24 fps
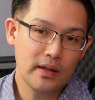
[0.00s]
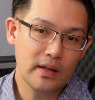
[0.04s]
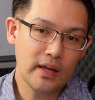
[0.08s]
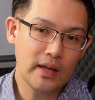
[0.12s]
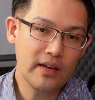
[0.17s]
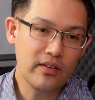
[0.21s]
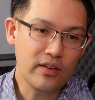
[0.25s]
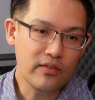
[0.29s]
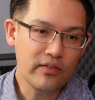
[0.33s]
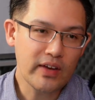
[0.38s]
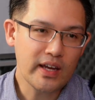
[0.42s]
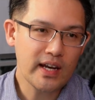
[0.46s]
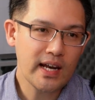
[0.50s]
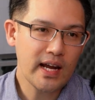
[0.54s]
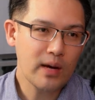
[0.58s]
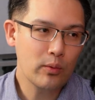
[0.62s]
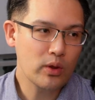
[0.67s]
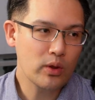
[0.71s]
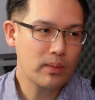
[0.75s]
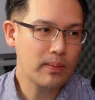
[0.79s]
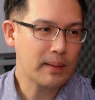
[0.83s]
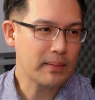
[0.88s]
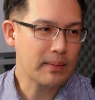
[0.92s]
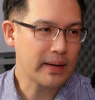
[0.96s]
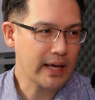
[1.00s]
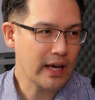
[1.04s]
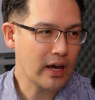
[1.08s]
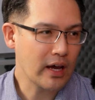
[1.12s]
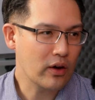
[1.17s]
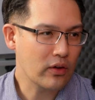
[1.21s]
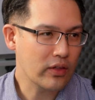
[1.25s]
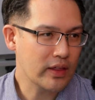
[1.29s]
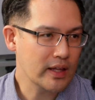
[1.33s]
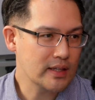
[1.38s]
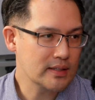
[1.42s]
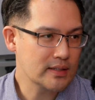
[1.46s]
in Vietnam with public
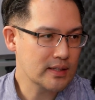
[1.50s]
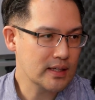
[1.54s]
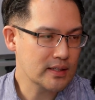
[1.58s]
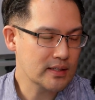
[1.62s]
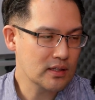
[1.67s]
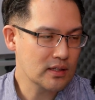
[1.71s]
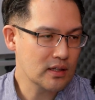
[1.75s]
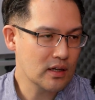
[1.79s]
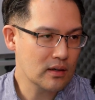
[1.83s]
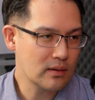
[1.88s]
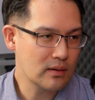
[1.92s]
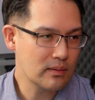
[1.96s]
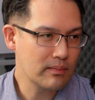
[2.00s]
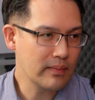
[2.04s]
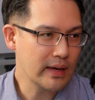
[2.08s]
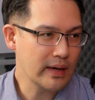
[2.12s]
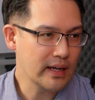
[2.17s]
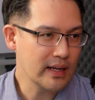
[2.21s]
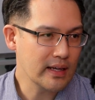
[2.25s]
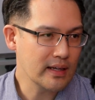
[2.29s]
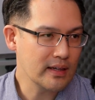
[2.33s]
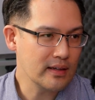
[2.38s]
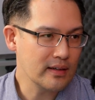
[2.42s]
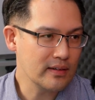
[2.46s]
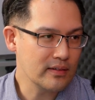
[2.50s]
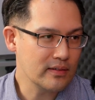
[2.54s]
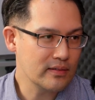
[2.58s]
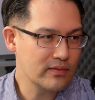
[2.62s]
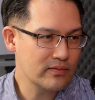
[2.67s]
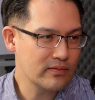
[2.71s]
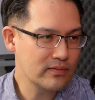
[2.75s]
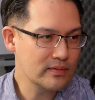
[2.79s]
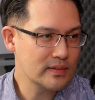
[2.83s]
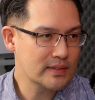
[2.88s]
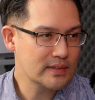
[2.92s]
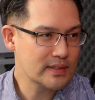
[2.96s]
health, there's not
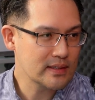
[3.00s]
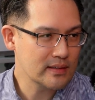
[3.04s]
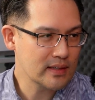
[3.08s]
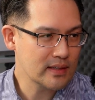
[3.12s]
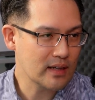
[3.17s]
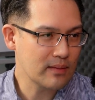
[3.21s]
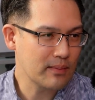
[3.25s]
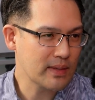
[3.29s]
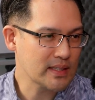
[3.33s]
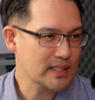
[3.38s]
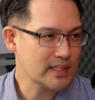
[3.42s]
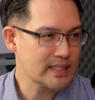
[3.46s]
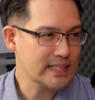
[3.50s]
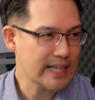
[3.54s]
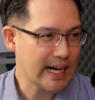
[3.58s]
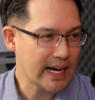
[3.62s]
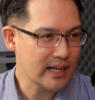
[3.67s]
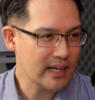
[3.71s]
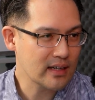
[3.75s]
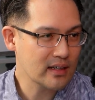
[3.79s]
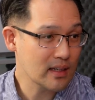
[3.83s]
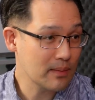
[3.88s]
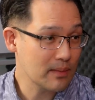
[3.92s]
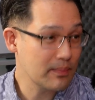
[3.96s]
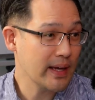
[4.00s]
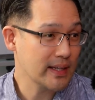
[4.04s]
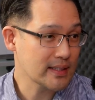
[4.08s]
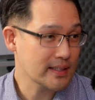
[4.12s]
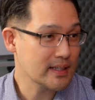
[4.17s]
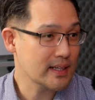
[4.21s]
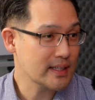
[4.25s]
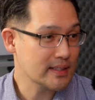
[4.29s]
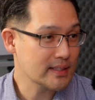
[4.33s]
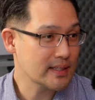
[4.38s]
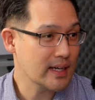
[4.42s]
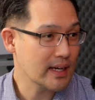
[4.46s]
much data compared
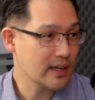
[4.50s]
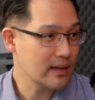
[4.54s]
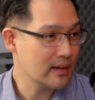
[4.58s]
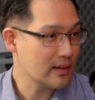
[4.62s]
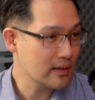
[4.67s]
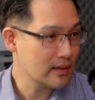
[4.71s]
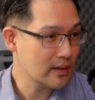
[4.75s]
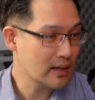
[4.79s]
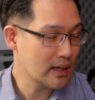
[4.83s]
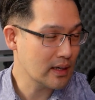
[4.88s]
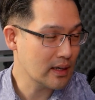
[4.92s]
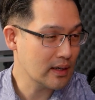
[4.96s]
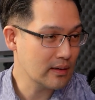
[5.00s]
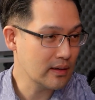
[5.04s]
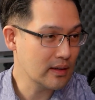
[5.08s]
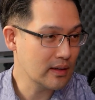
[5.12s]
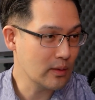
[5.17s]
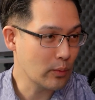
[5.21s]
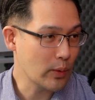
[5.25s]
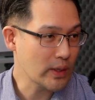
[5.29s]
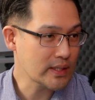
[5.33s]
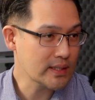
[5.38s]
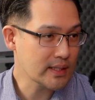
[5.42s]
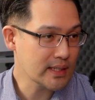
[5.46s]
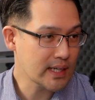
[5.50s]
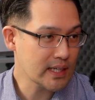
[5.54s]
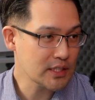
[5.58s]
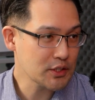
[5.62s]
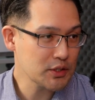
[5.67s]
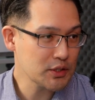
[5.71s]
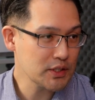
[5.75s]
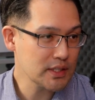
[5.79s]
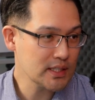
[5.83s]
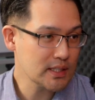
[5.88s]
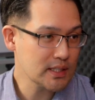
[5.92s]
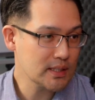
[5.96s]
to, let's say, in the Western
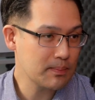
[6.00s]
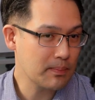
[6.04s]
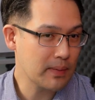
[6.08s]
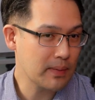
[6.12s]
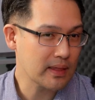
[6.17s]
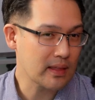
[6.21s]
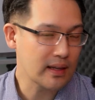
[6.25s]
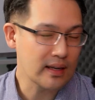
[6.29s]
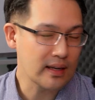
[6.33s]
countries, but